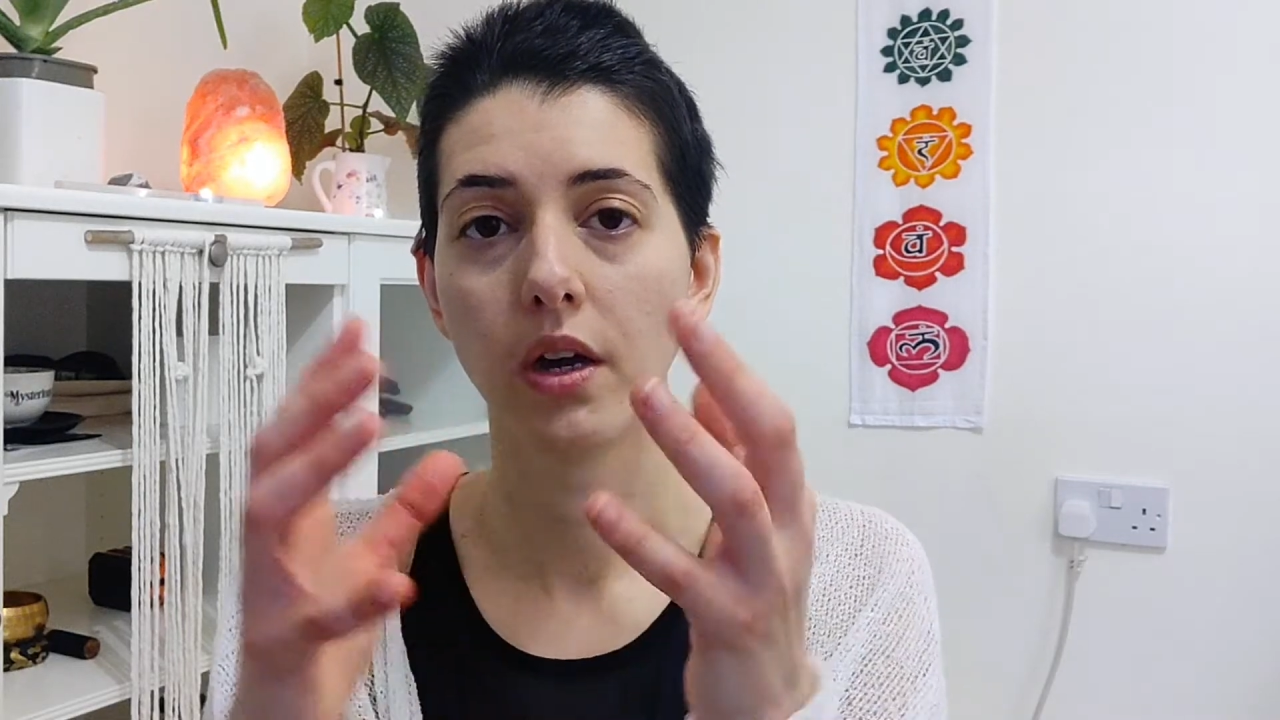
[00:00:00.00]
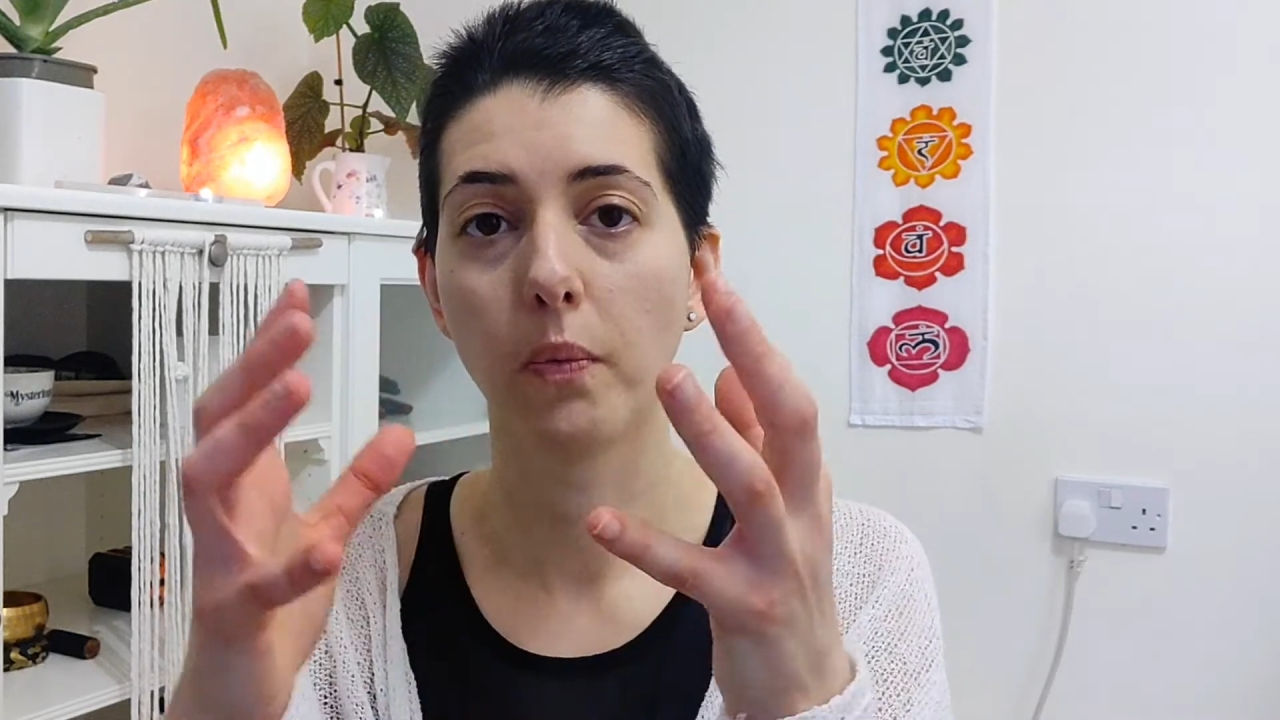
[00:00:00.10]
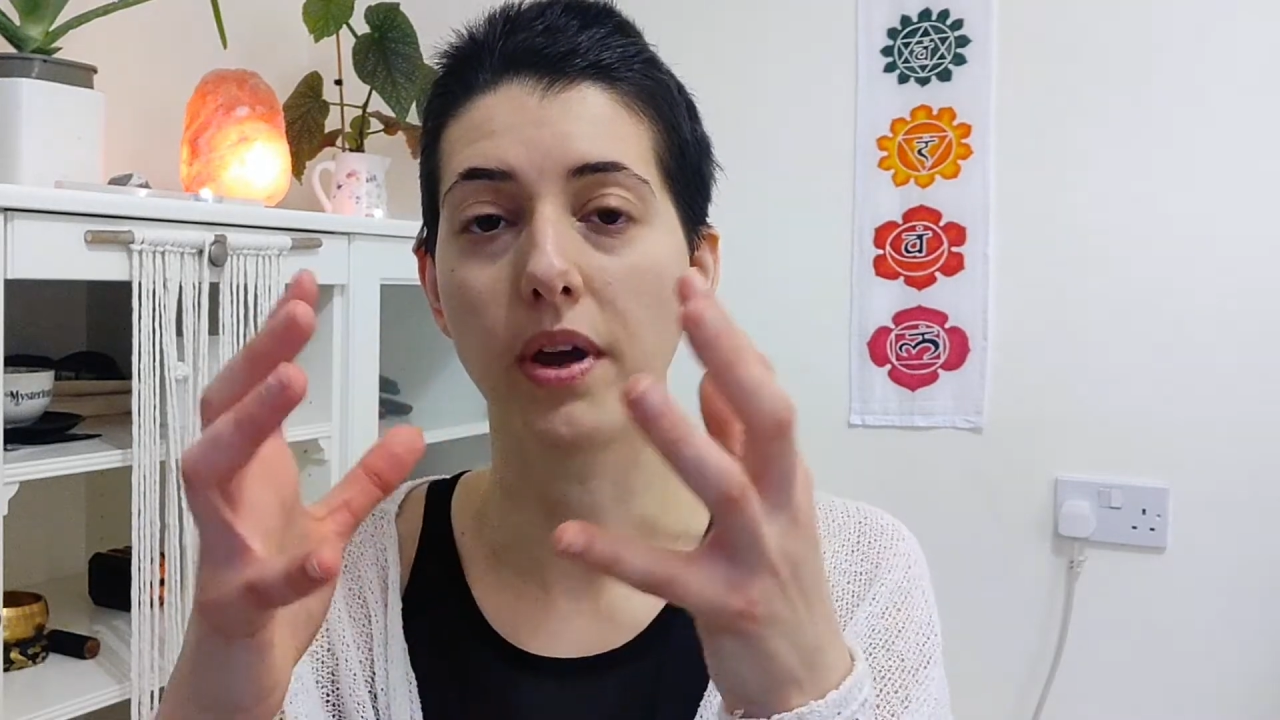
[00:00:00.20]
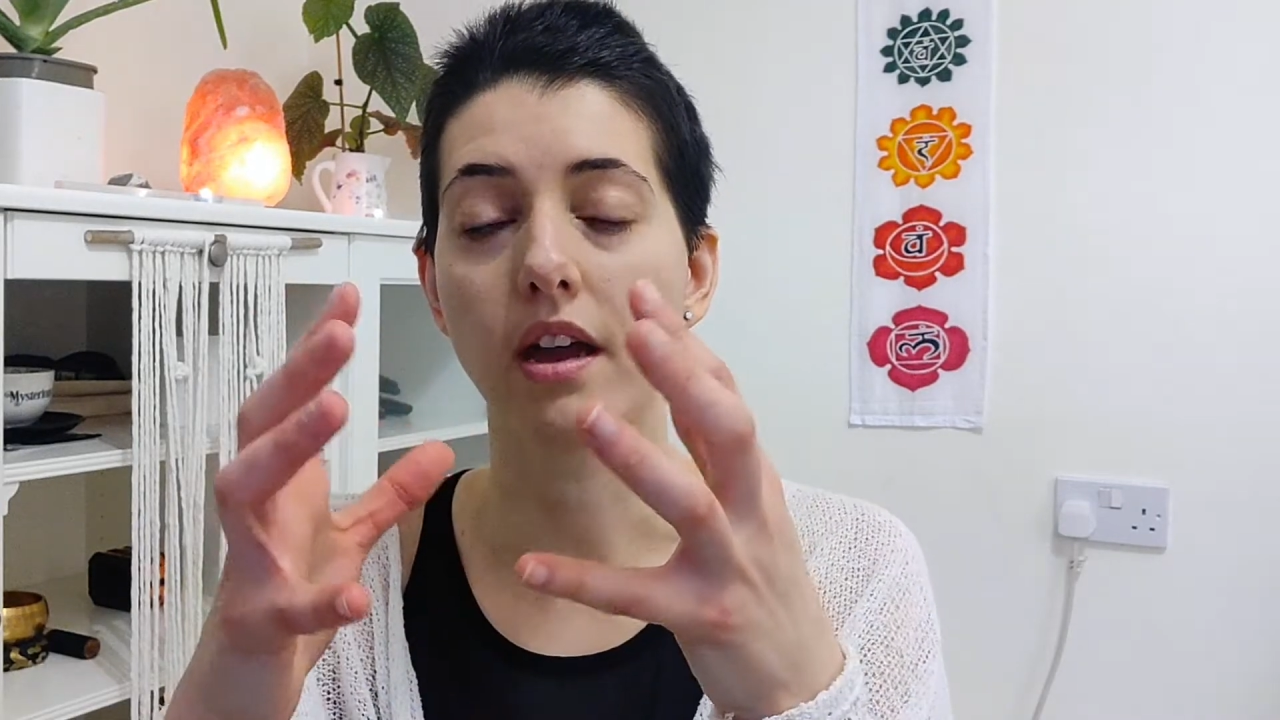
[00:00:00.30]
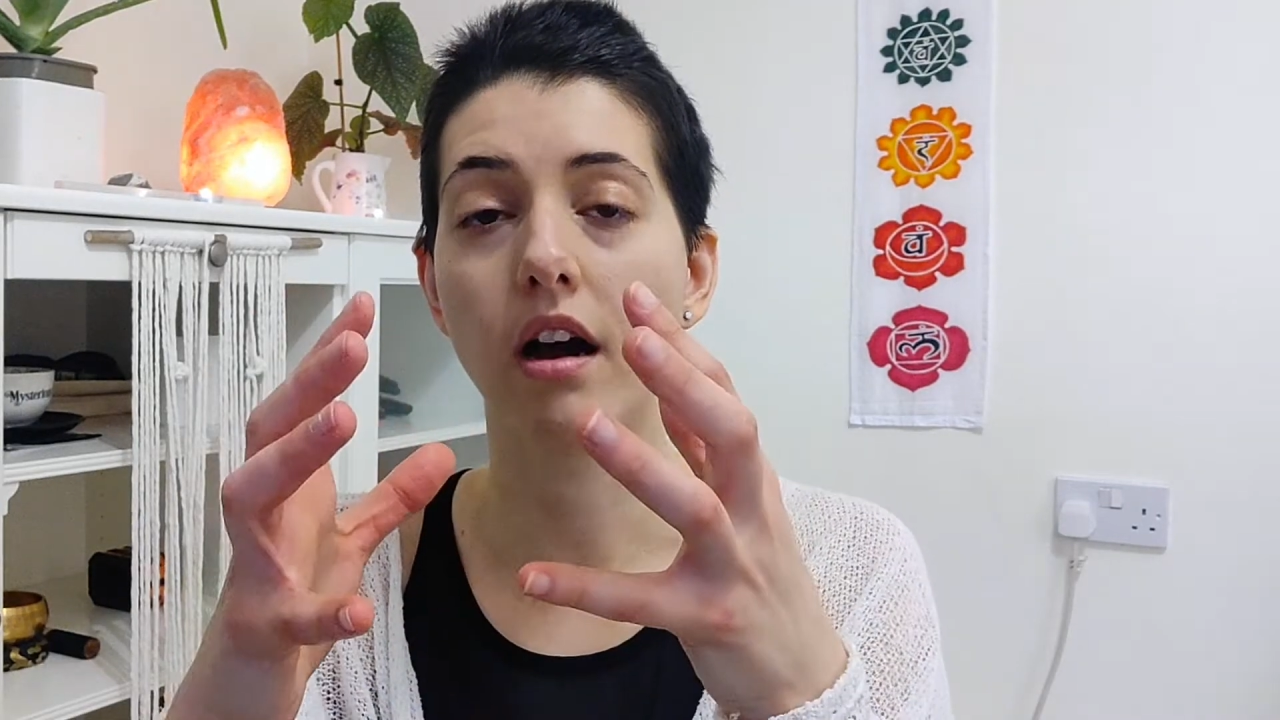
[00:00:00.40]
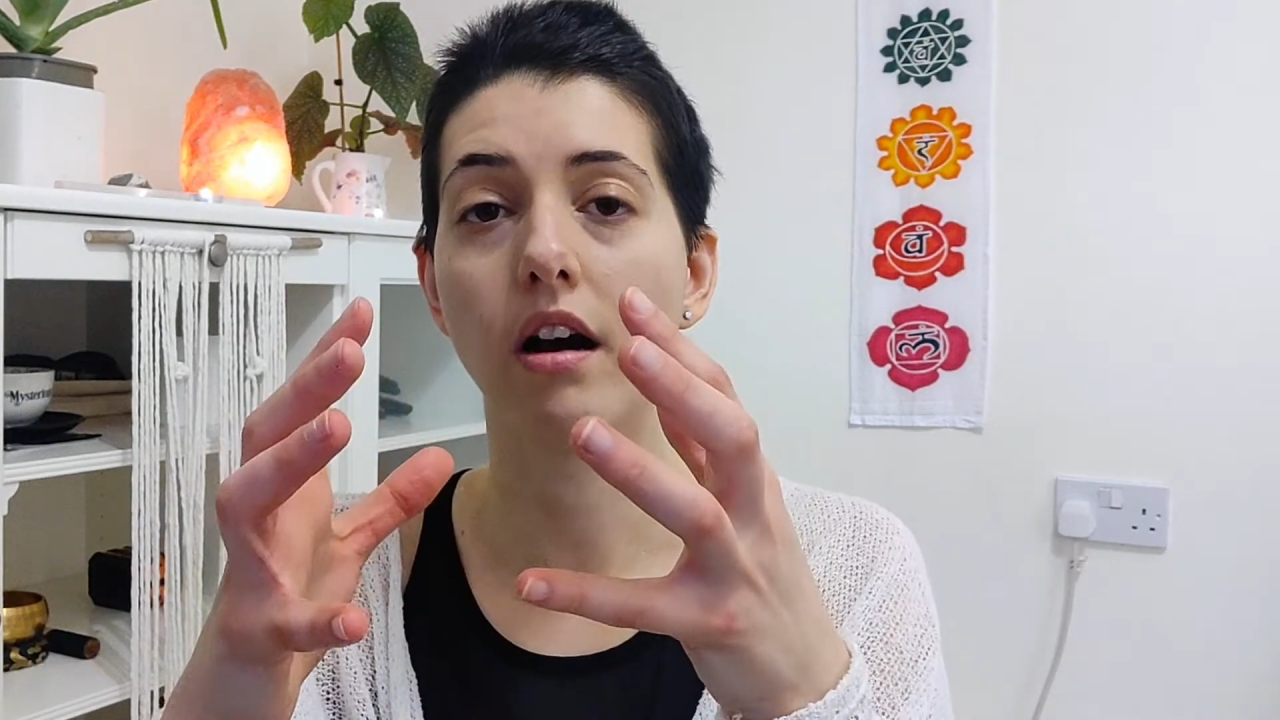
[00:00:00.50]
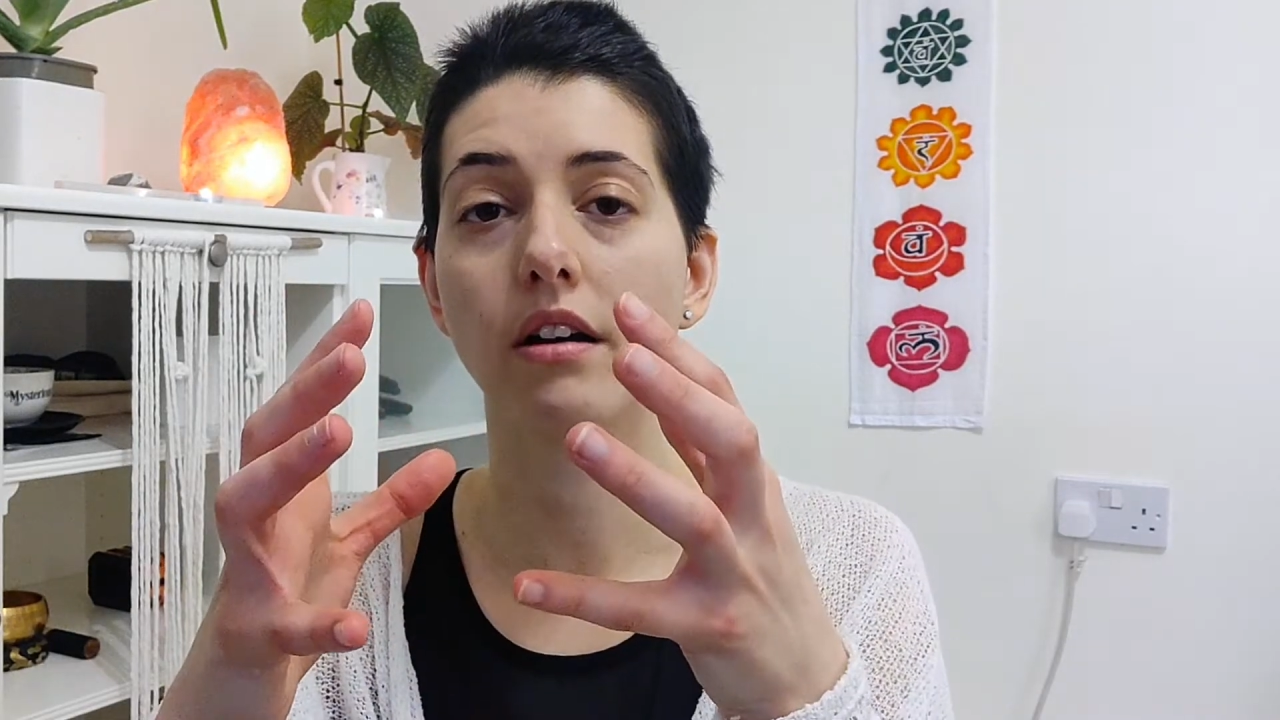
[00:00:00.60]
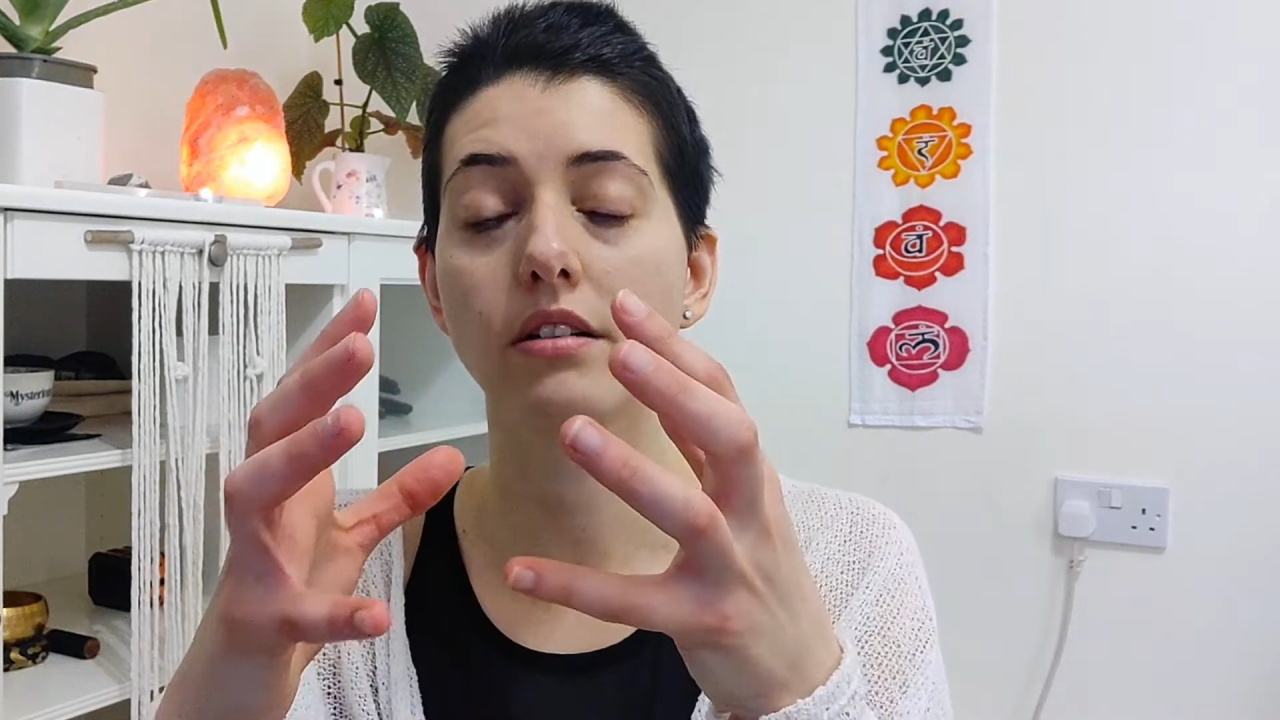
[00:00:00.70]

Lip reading: We are